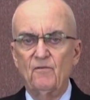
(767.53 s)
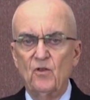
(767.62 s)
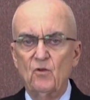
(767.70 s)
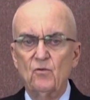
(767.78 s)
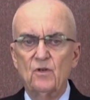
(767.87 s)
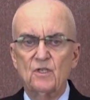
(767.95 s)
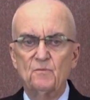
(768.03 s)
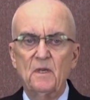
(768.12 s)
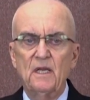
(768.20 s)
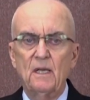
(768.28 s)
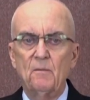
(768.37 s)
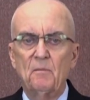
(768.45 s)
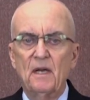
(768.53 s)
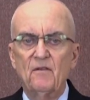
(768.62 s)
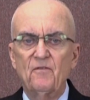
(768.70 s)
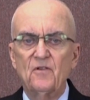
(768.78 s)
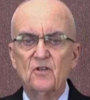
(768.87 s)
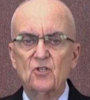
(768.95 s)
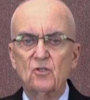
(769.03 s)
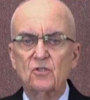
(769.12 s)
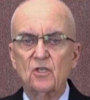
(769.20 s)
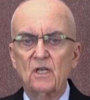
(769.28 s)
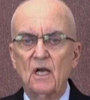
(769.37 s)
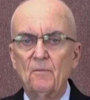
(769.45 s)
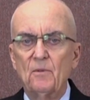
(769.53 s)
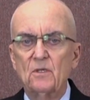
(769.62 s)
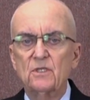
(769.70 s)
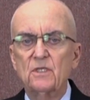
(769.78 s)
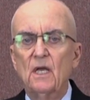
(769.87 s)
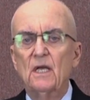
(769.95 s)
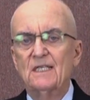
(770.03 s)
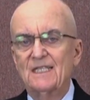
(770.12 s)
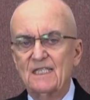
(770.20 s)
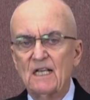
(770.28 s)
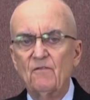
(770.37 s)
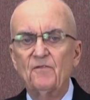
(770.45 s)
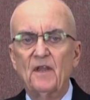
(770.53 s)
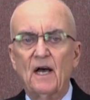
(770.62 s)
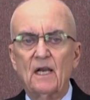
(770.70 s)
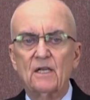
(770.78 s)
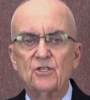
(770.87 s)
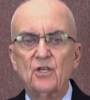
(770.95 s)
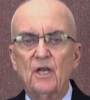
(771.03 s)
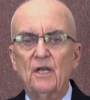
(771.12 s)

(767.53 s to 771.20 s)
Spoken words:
viewed as being beneficial to couples' self-knowledge,